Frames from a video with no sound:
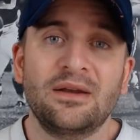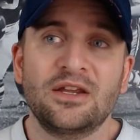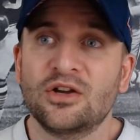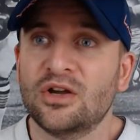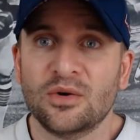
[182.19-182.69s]
He
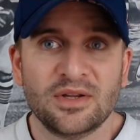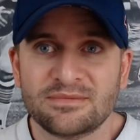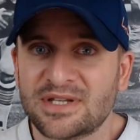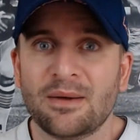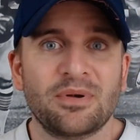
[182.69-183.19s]
could go to
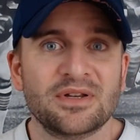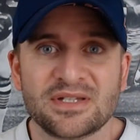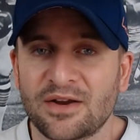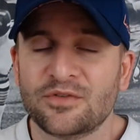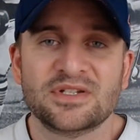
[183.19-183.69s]
Tampa,
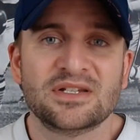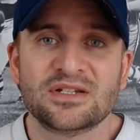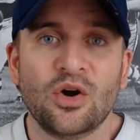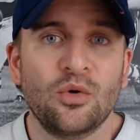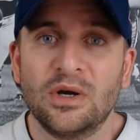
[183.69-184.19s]
San
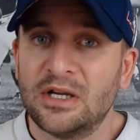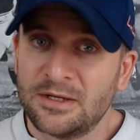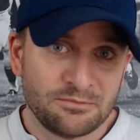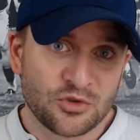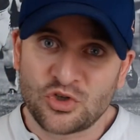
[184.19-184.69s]
Francisco,
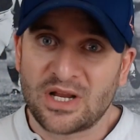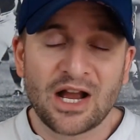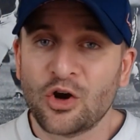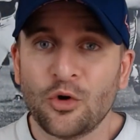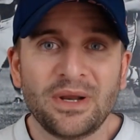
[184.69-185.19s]

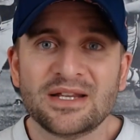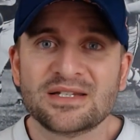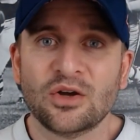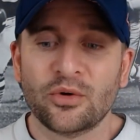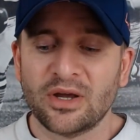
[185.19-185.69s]
Chicago,
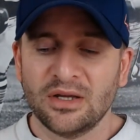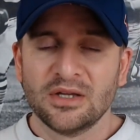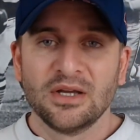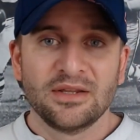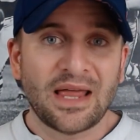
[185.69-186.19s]
Minnesota.
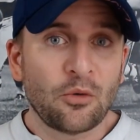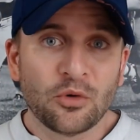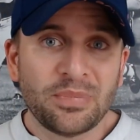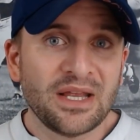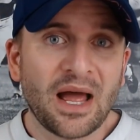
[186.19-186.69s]
That
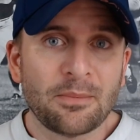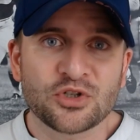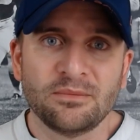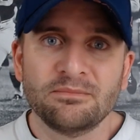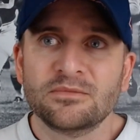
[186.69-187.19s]
would be an
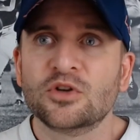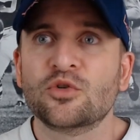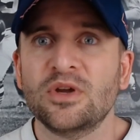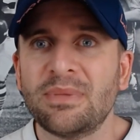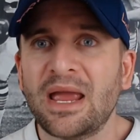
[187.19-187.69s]
option.
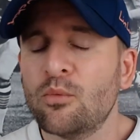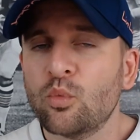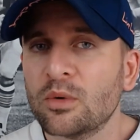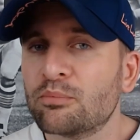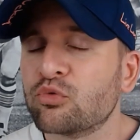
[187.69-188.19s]
Green Bay
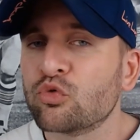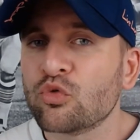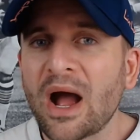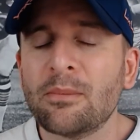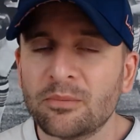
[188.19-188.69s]
would
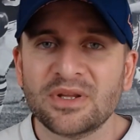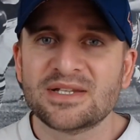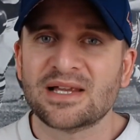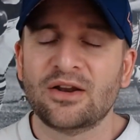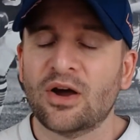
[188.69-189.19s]
probably
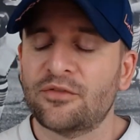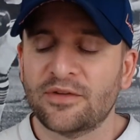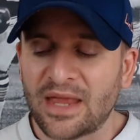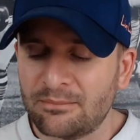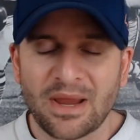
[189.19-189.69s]
sign off on
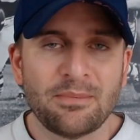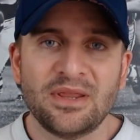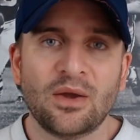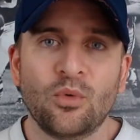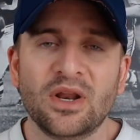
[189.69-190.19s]
that. Maybe
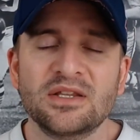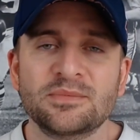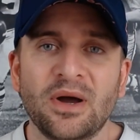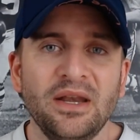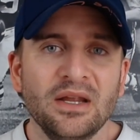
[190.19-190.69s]
they wouldn't,
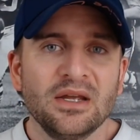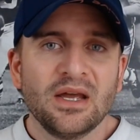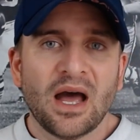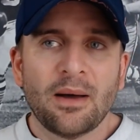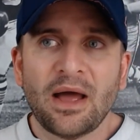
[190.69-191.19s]
but
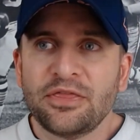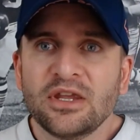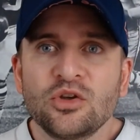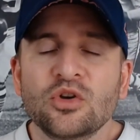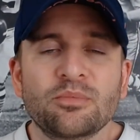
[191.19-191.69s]
uh, I
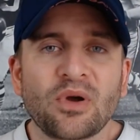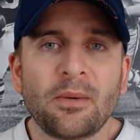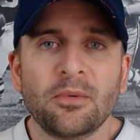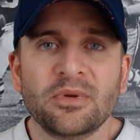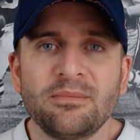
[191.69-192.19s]
think you could
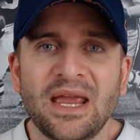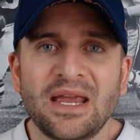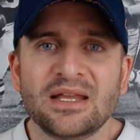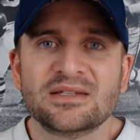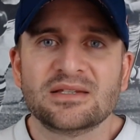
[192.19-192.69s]
probably
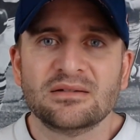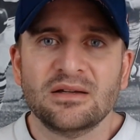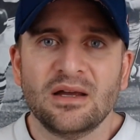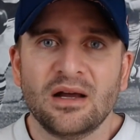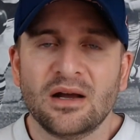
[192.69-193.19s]
make it
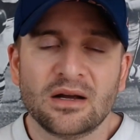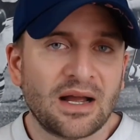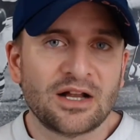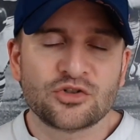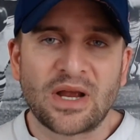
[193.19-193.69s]
a, uh, a
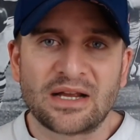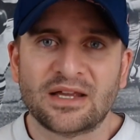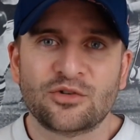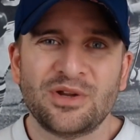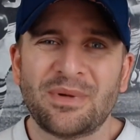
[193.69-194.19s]
contract
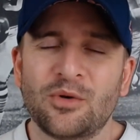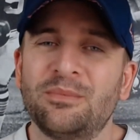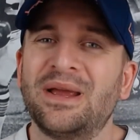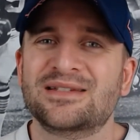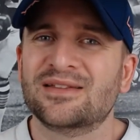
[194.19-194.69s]
that Green Bay would
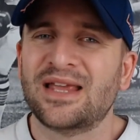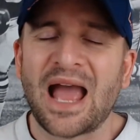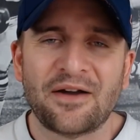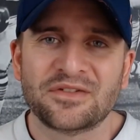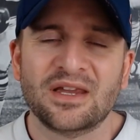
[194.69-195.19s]
basically
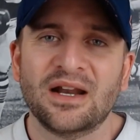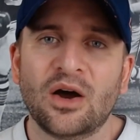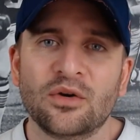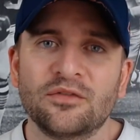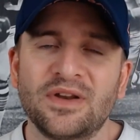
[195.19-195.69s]
have to get
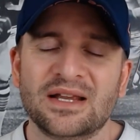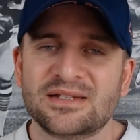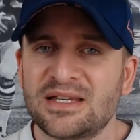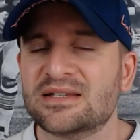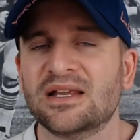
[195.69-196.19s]
out of next
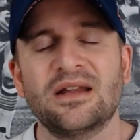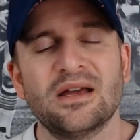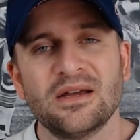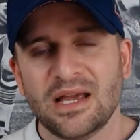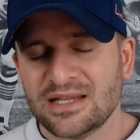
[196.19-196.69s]

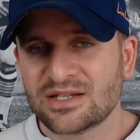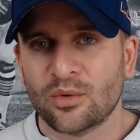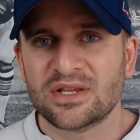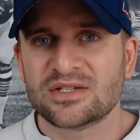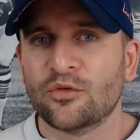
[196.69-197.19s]
season and so
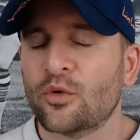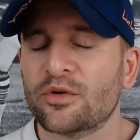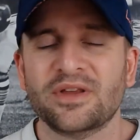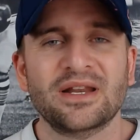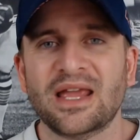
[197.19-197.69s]
on and so
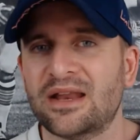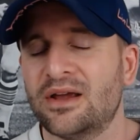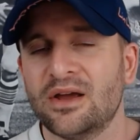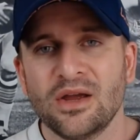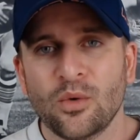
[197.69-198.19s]
forth. And
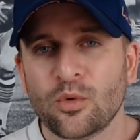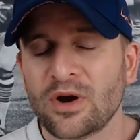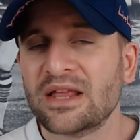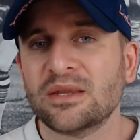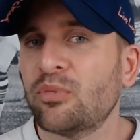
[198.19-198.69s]
again, we're
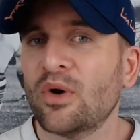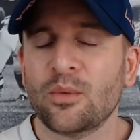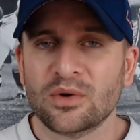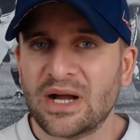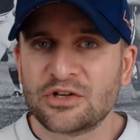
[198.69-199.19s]
at the point
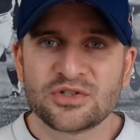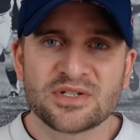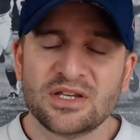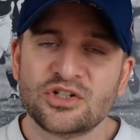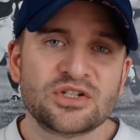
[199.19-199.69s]
where Rodgers
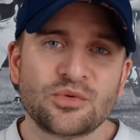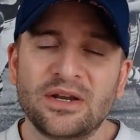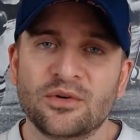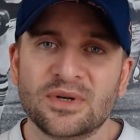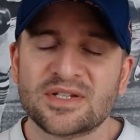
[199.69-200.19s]
can just
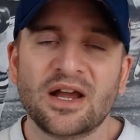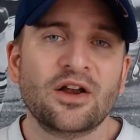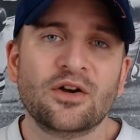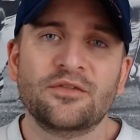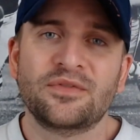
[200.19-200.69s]
threaten to
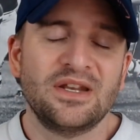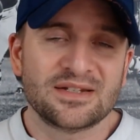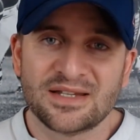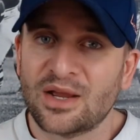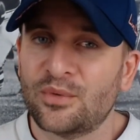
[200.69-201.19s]
retire if he
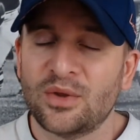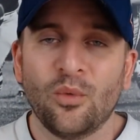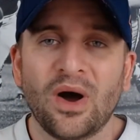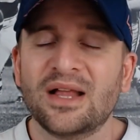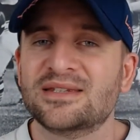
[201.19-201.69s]
doesn't get what he
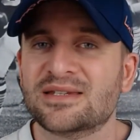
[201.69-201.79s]
wants.